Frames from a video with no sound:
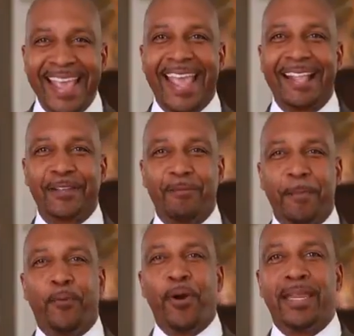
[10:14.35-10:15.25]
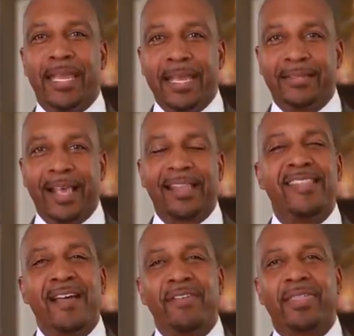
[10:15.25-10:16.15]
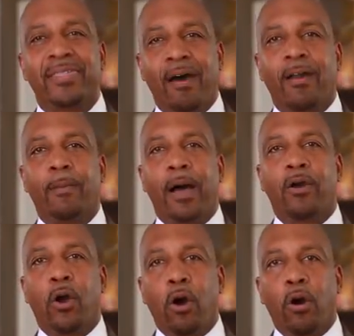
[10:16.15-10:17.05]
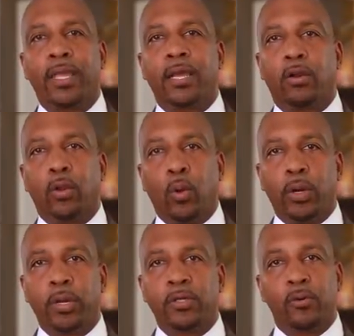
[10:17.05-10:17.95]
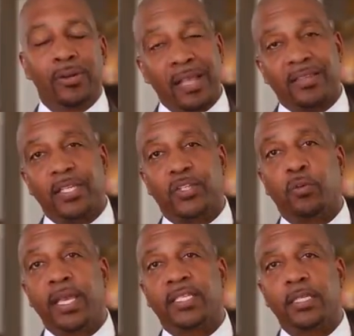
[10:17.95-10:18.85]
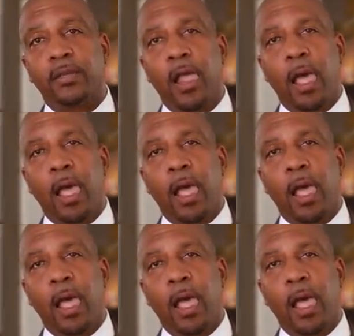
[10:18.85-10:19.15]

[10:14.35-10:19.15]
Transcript: And so my point is, I never thought about calling a lawyer during that situation